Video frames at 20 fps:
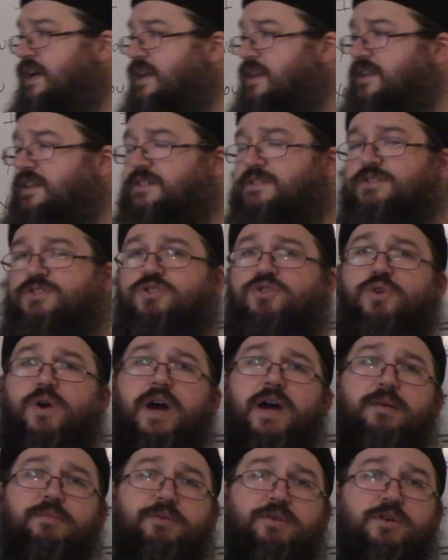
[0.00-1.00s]
this
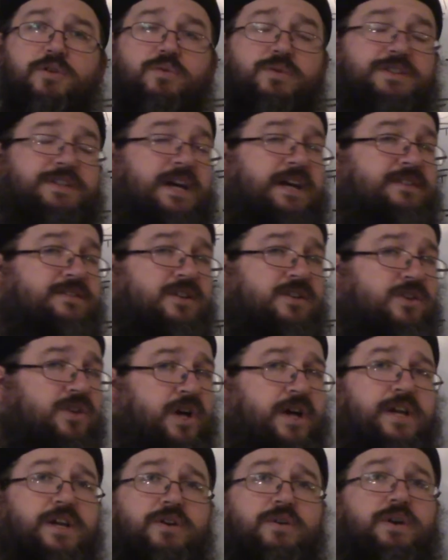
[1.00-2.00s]
dry book, which has a
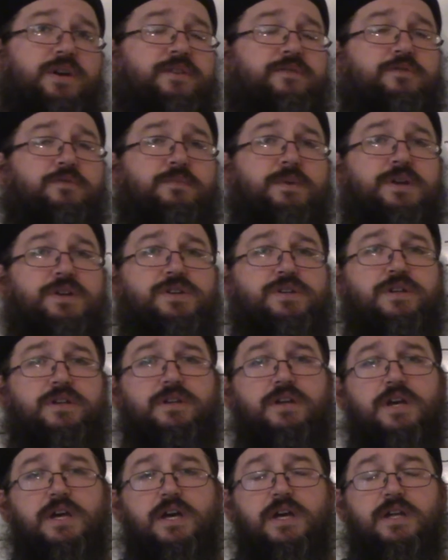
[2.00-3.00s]
lot of great information
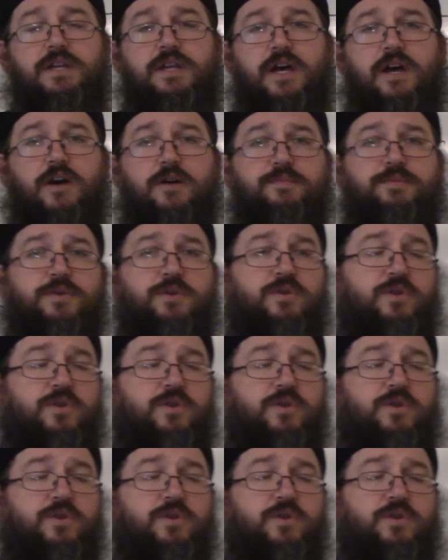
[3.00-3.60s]
to help you